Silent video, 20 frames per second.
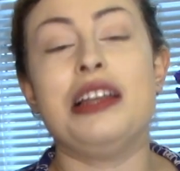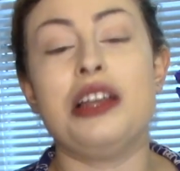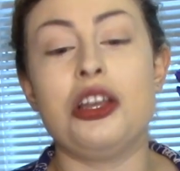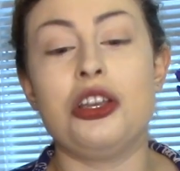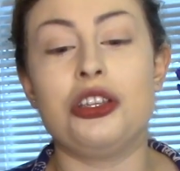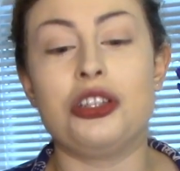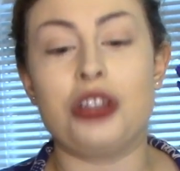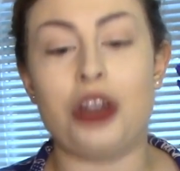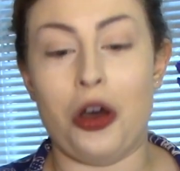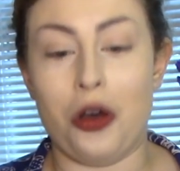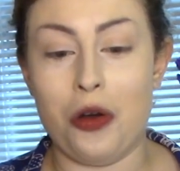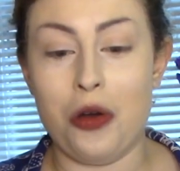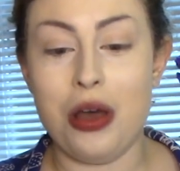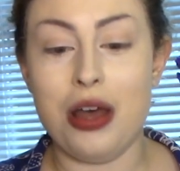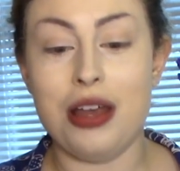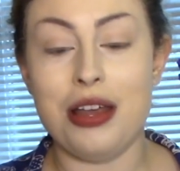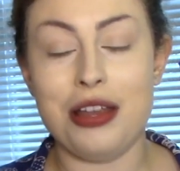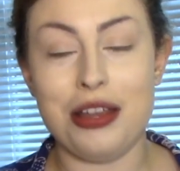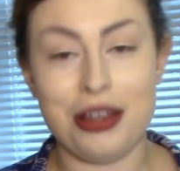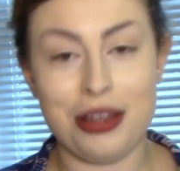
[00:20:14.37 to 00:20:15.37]
So
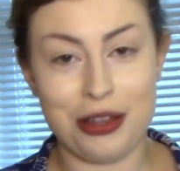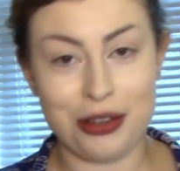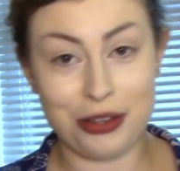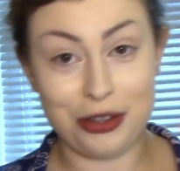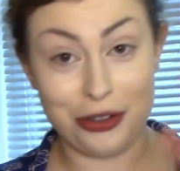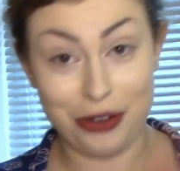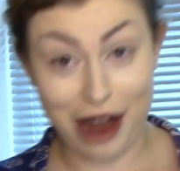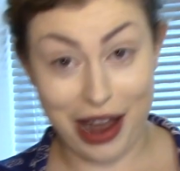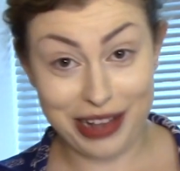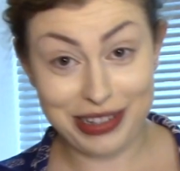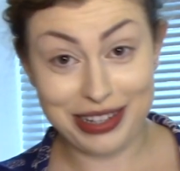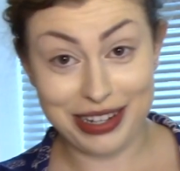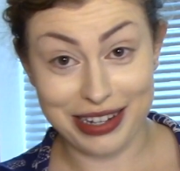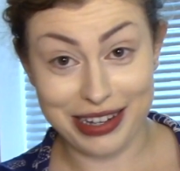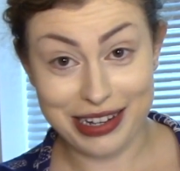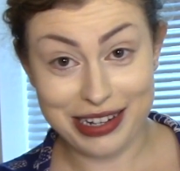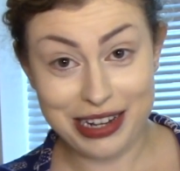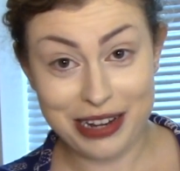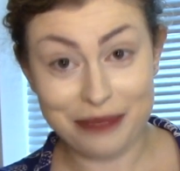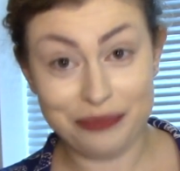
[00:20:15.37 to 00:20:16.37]

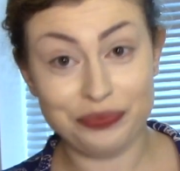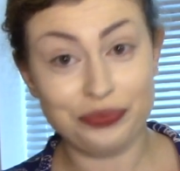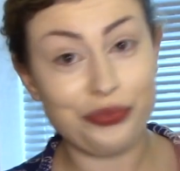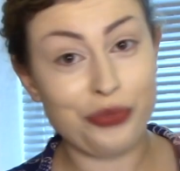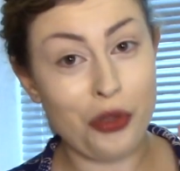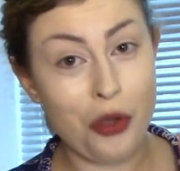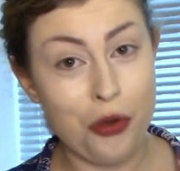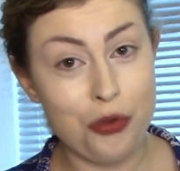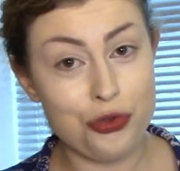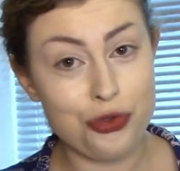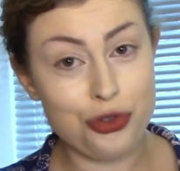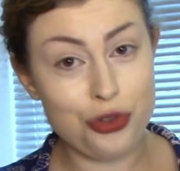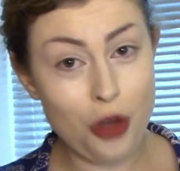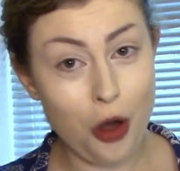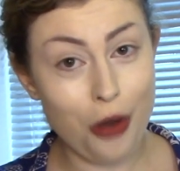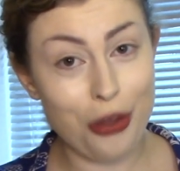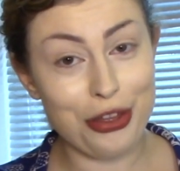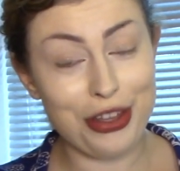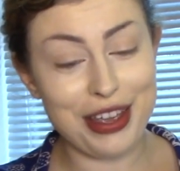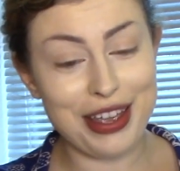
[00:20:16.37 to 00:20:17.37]
granted,
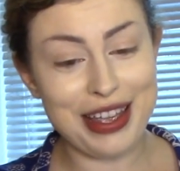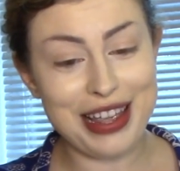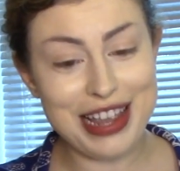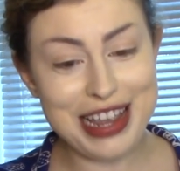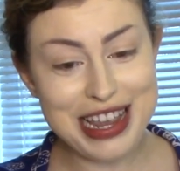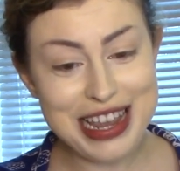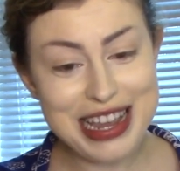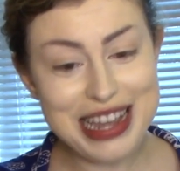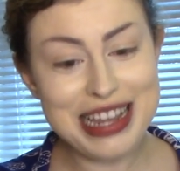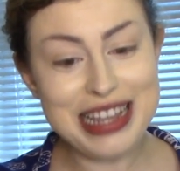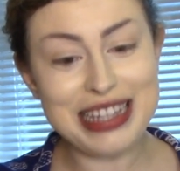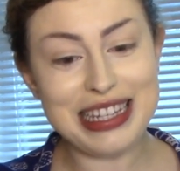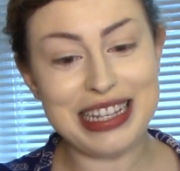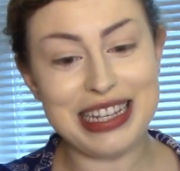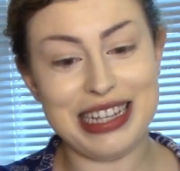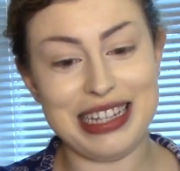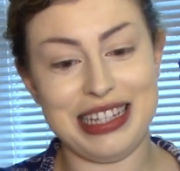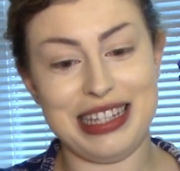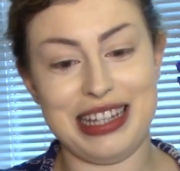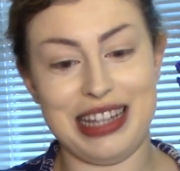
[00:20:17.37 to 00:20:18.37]
not the
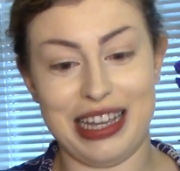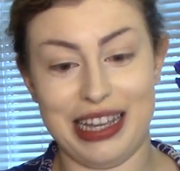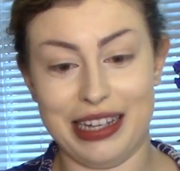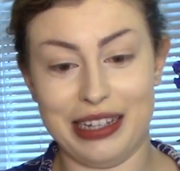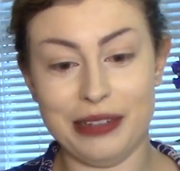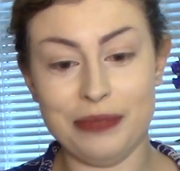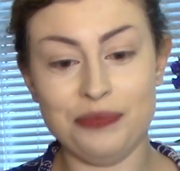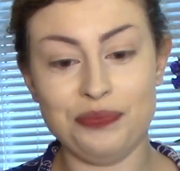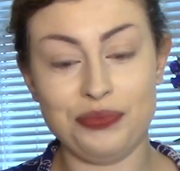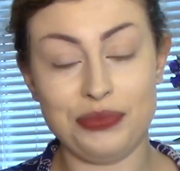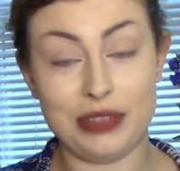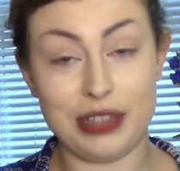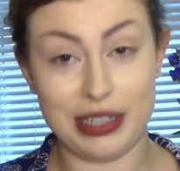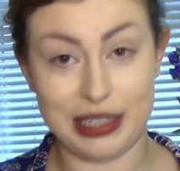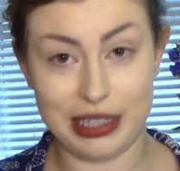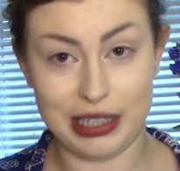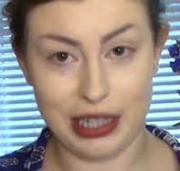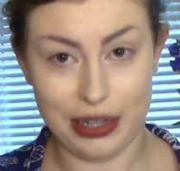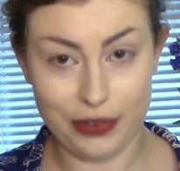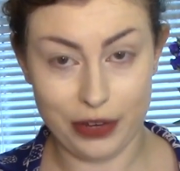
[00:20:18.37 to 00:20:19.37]
easiest thing to
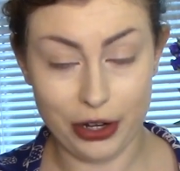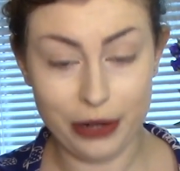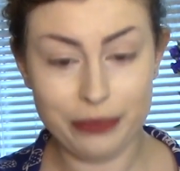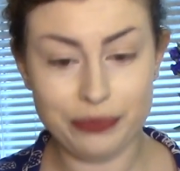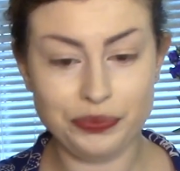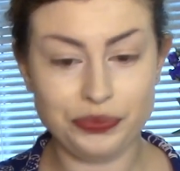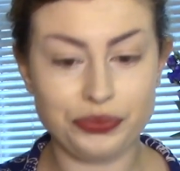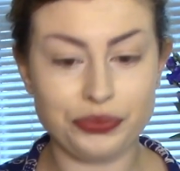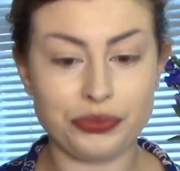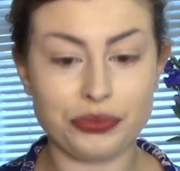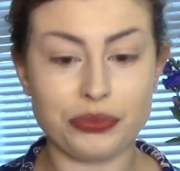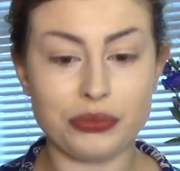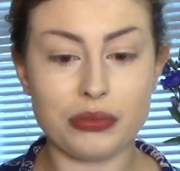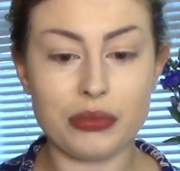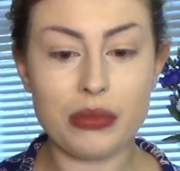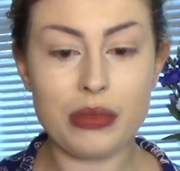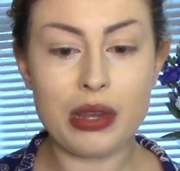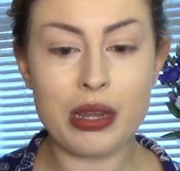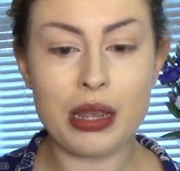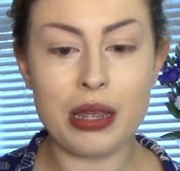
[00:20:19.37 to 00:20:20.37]
deliver,
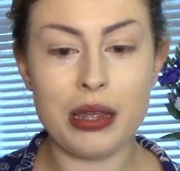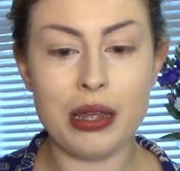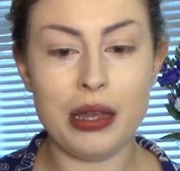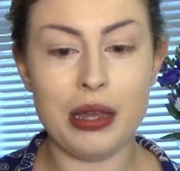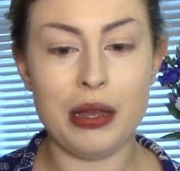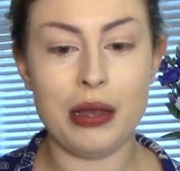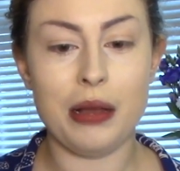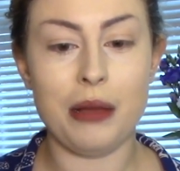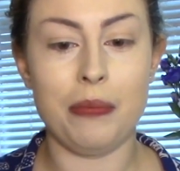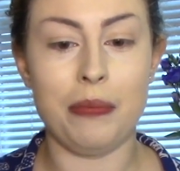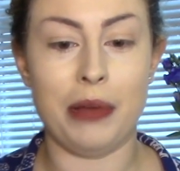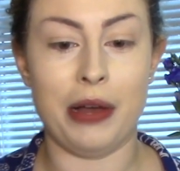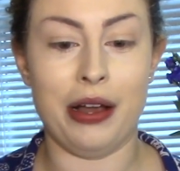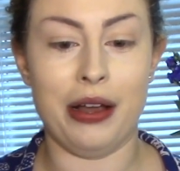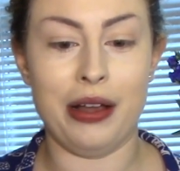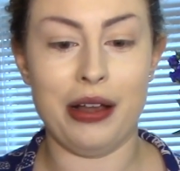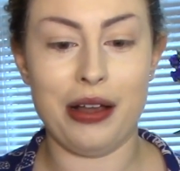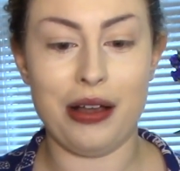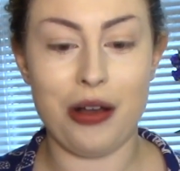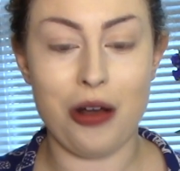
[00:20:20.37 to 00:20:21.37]

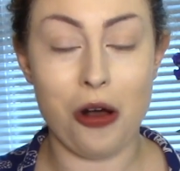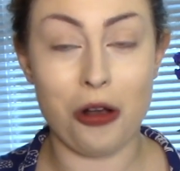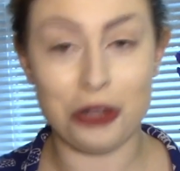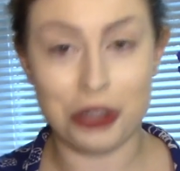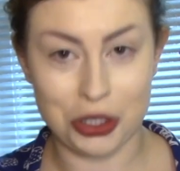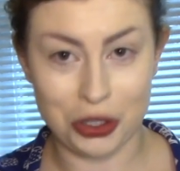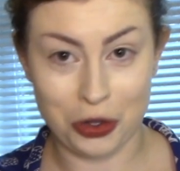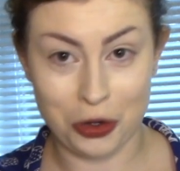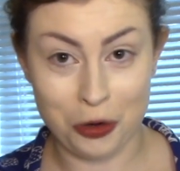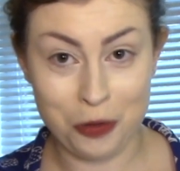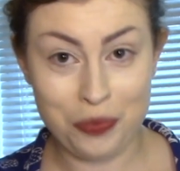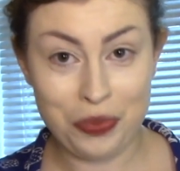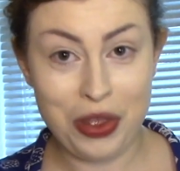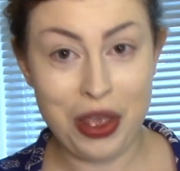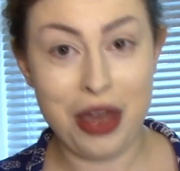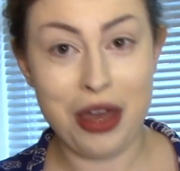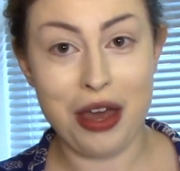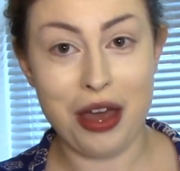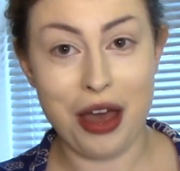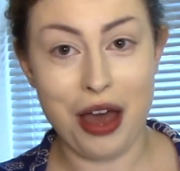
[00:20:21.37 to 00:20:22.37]
but also
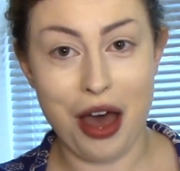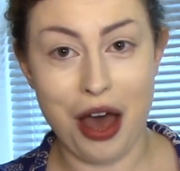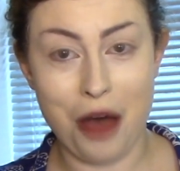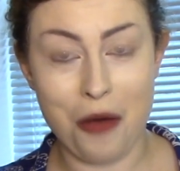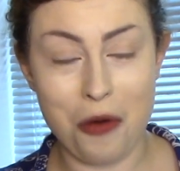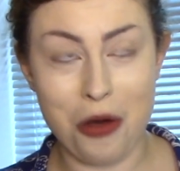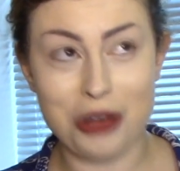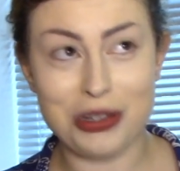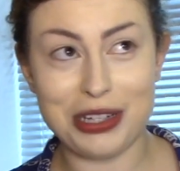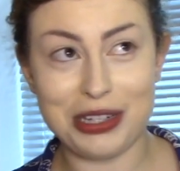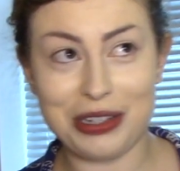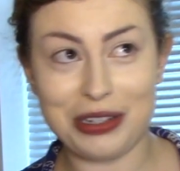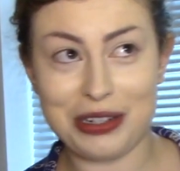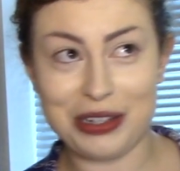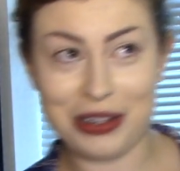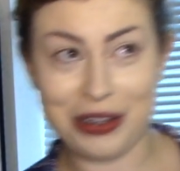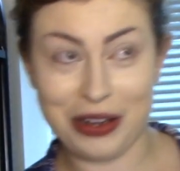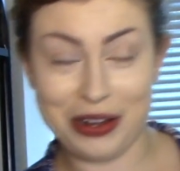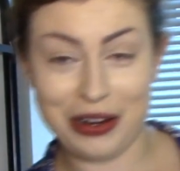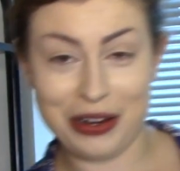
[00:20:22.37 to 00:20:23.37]
I wasn't
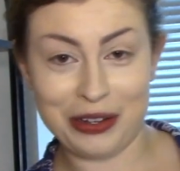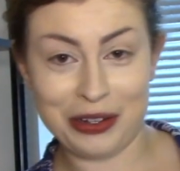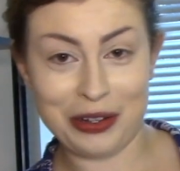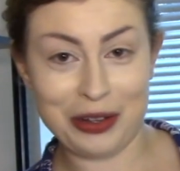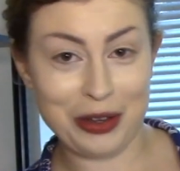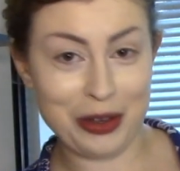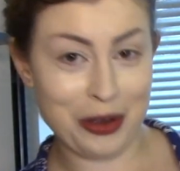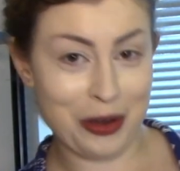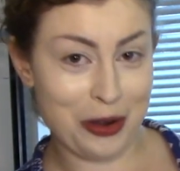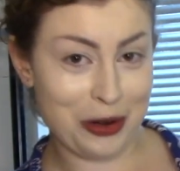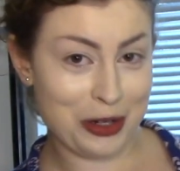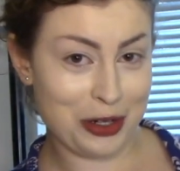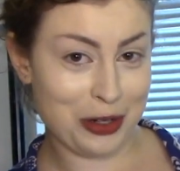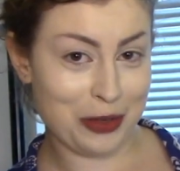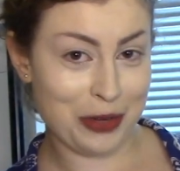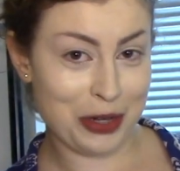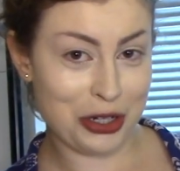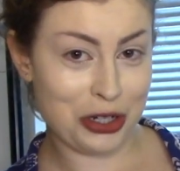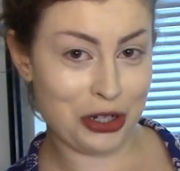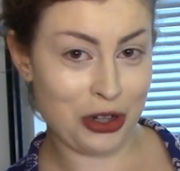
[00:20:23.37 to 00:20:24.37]
gonna go
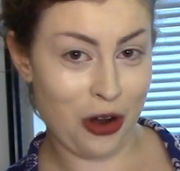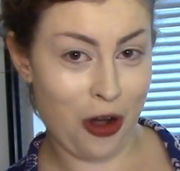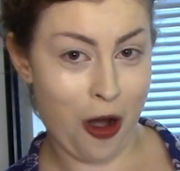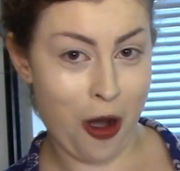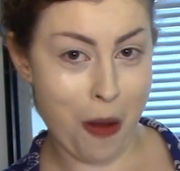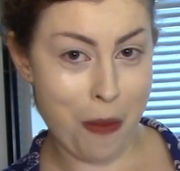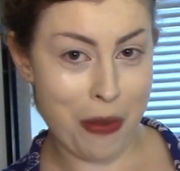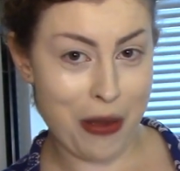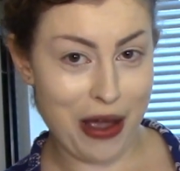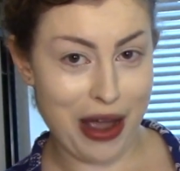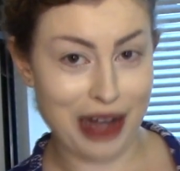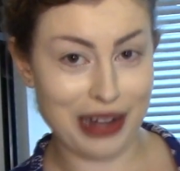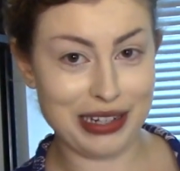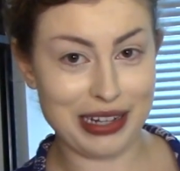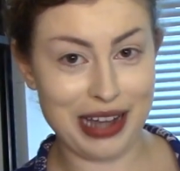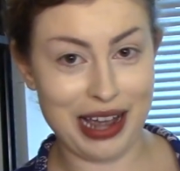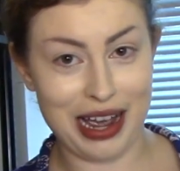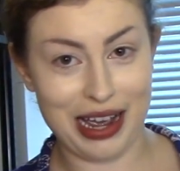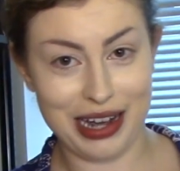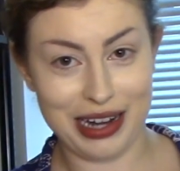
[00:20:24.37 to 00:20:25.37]
to a shop and
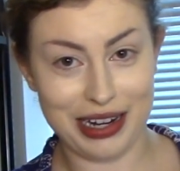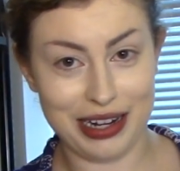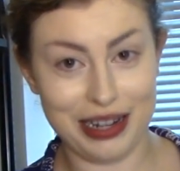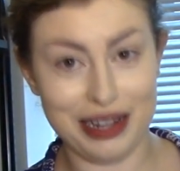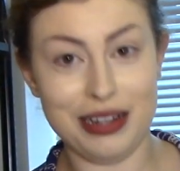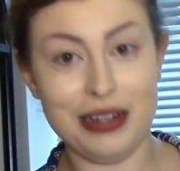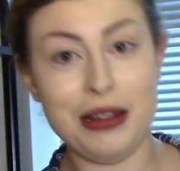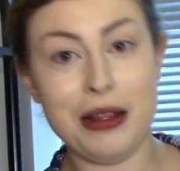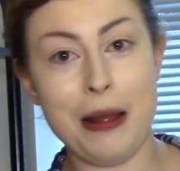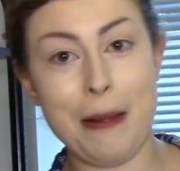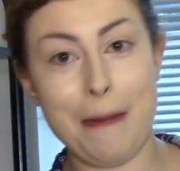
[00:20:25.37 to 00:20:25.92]
carry